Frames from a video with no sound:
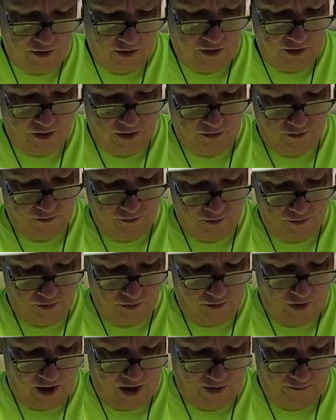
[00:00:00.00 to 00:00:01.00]
and, you
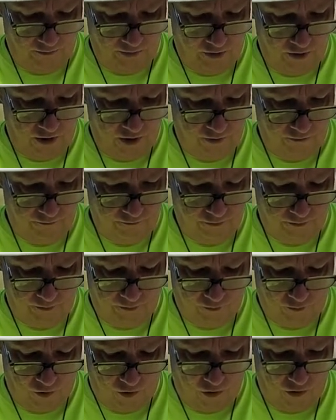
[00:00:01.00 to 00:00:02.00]
know, have enough
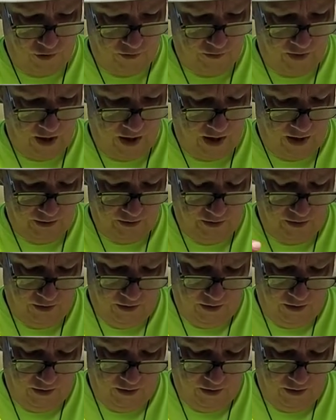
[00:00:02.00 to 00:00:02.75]
and all of that.